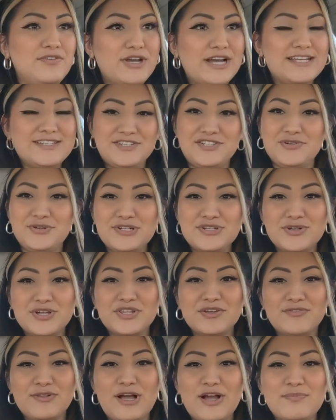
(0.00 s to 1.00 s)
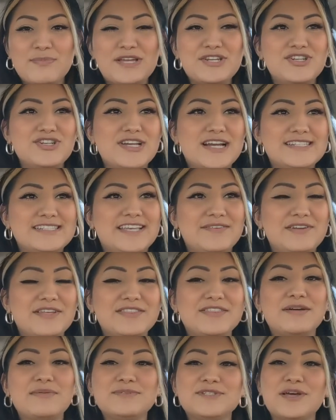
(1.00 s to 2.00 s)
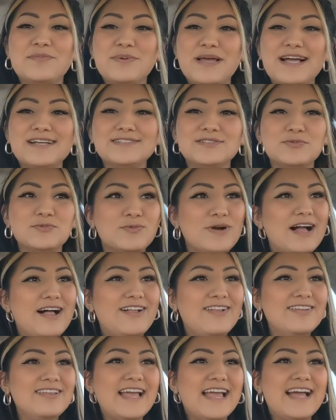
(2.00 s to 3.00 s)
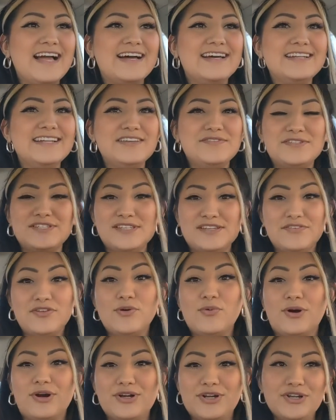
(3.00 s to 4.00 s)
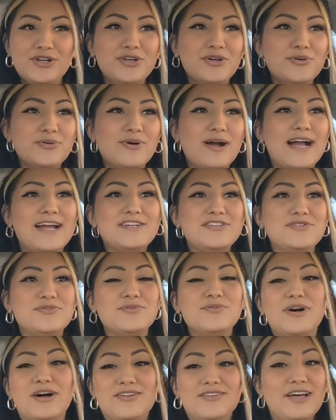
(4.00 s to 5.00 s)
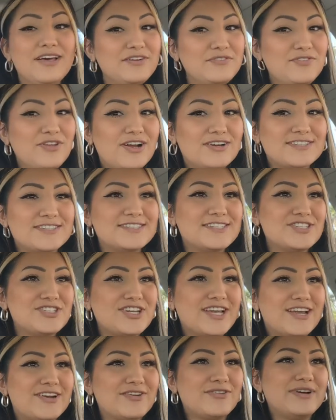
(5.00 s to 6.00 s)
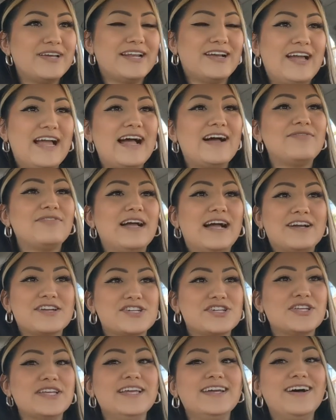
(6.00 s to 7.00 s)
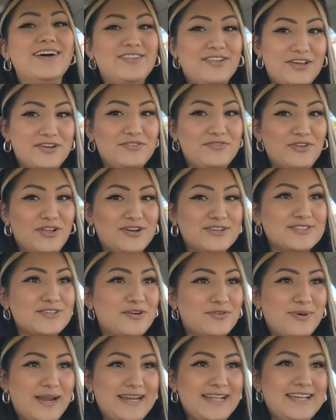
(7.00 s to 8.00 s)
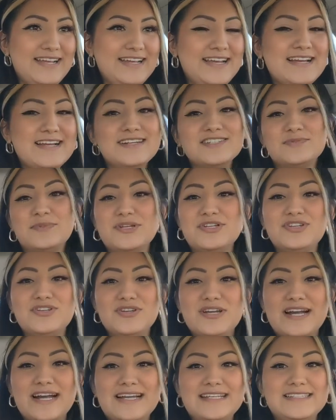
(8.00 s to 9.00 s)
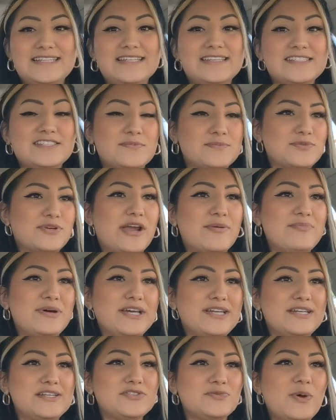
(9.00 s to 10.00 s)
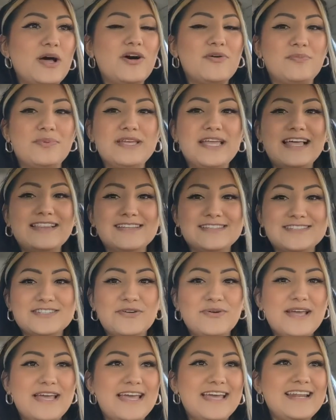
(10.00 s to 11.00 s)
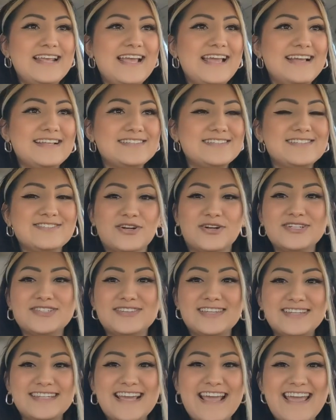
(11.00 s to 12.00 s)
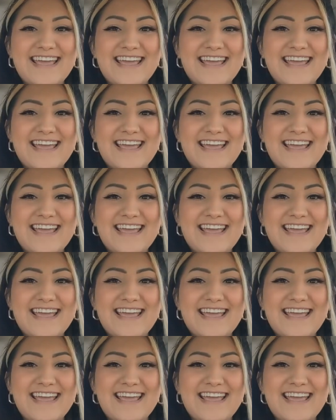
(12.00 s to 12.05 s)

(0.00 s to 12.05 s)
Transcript: If you guys do enjoy the vlog, make sure you guys give it a thumbs up as well. And if you are new, I do a lot of vlogs on this channel, and I have actually a lot of vlogs already. So make sure you guys hit the subscribe button as well. But yeah, let's go ahead and start the